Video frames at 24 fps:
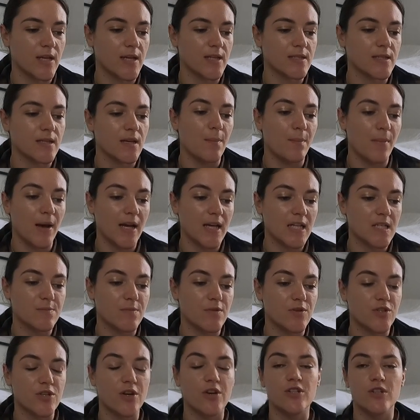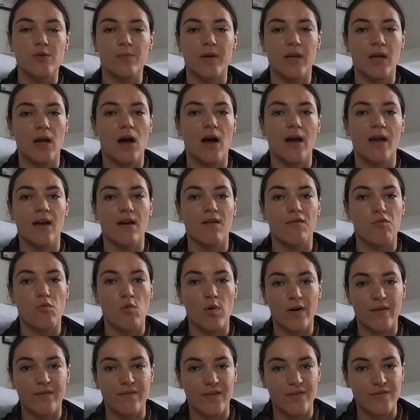is a maximum show jumping height of
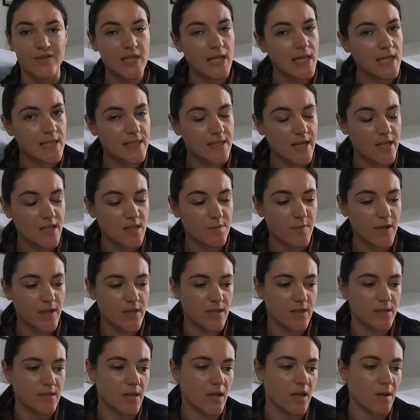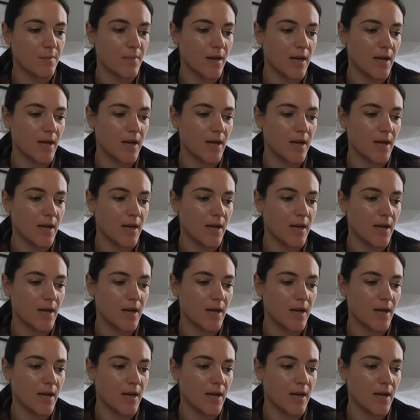115 centimeters and a